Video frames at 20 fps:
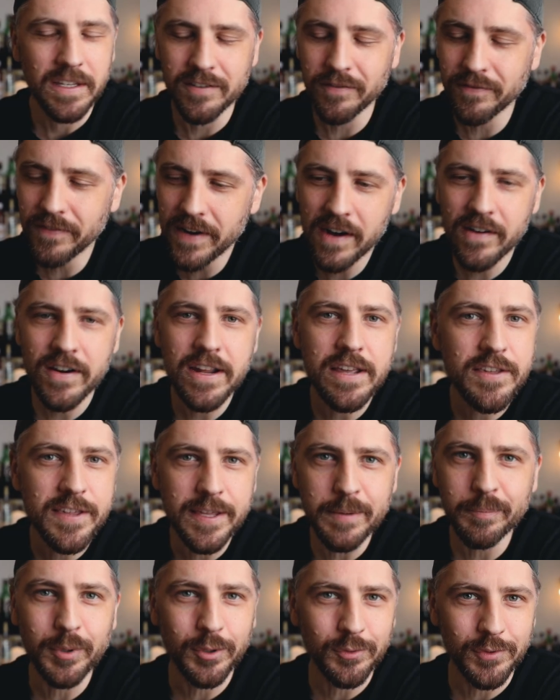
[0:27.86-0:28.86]
It's a very
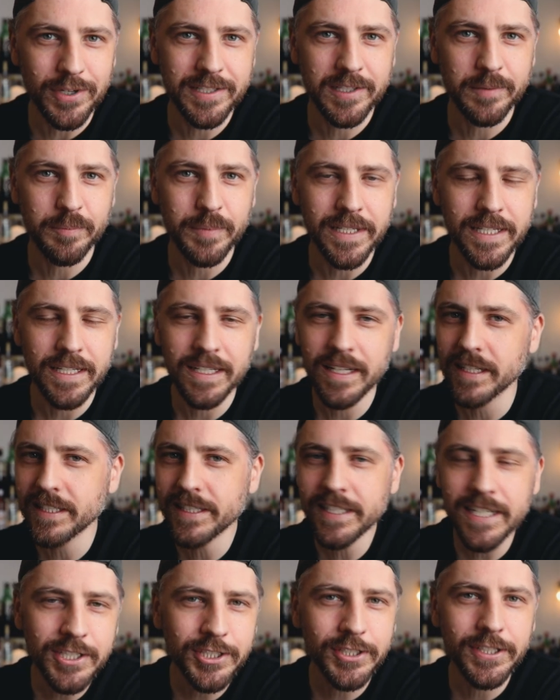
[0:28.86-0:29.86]
simple recipe,
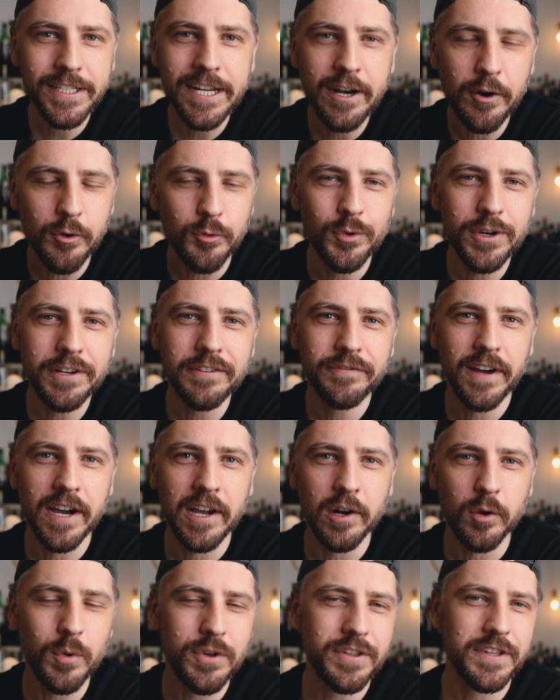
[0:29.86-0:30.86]
essentially a riff
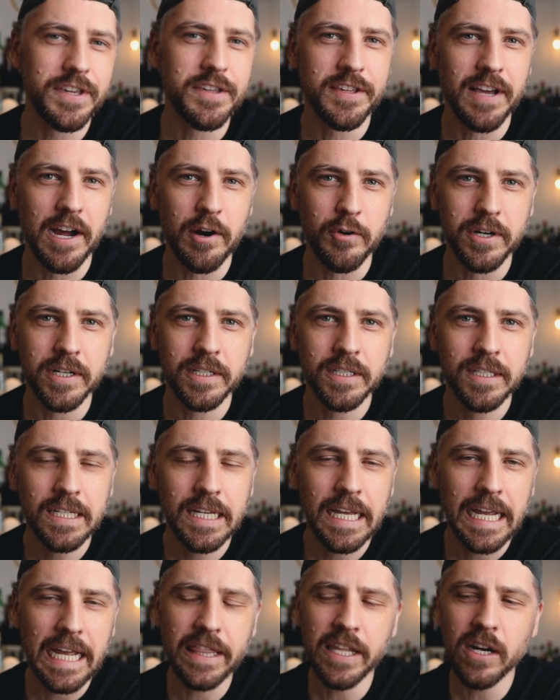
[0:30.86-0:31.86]
on a whiskey sour.
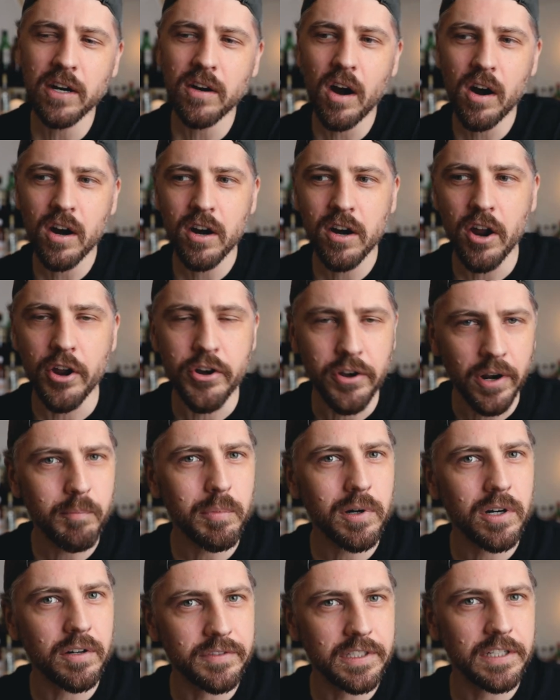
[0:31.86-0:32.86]
And there are a
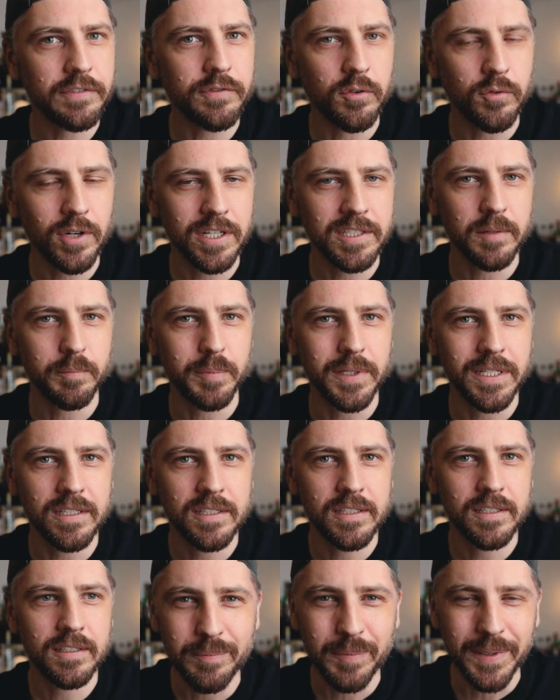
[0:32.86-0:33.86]
number of different
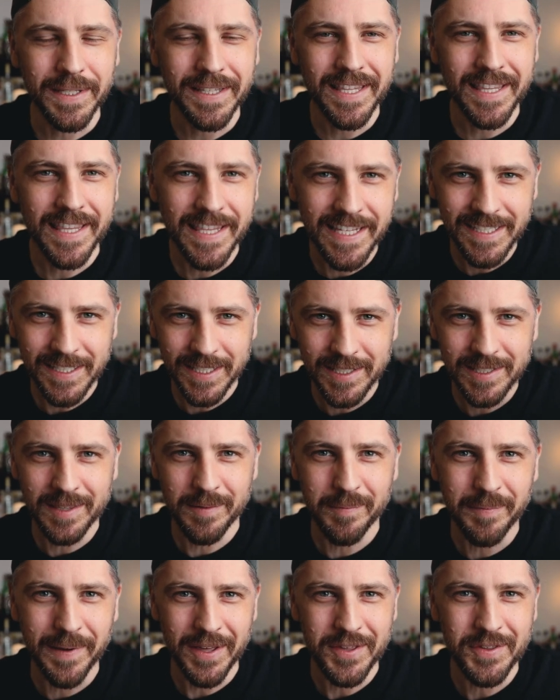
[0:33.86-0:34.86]
recipes, but this is
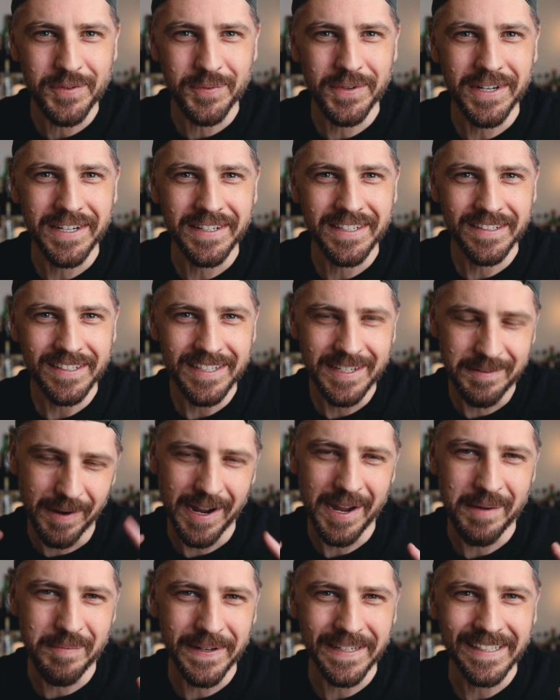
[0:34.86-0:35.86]
the best one, in
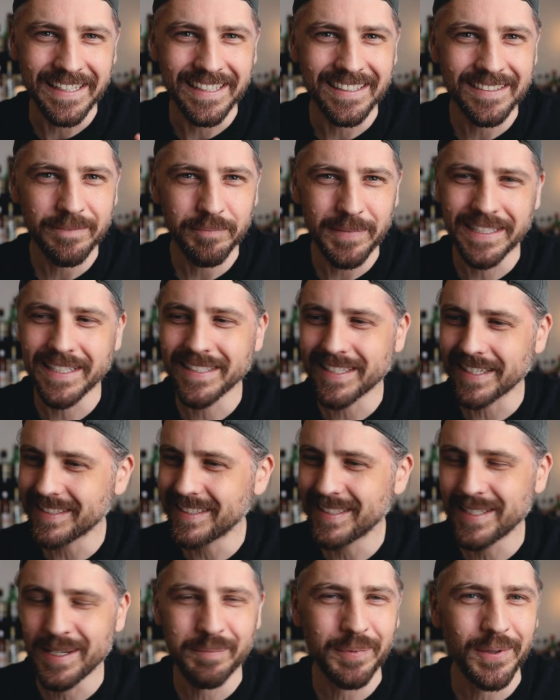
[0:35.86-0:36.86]
my opinion, because
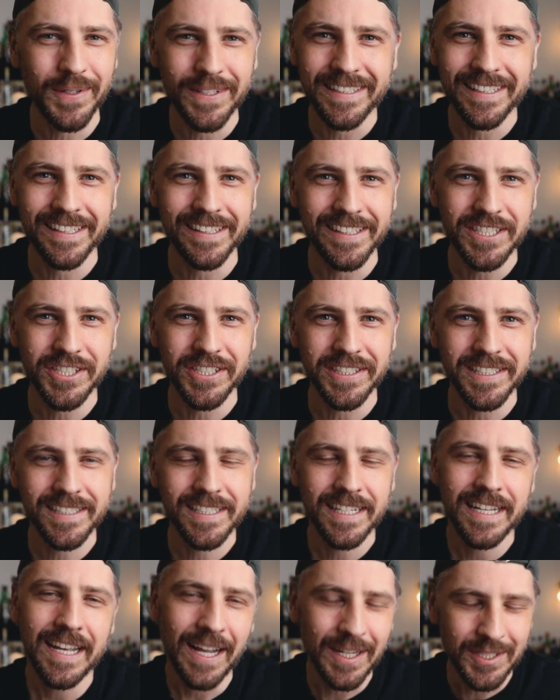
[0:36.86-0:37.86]
it's simple and
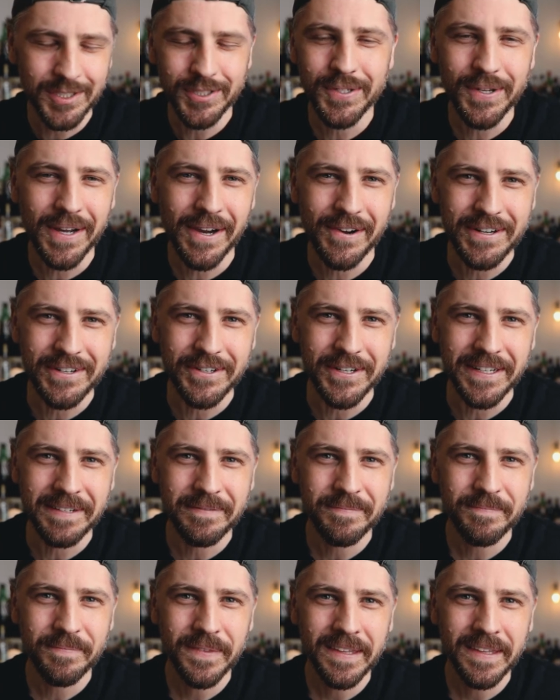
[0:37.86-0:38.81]
delicious. I'll show you how I do it.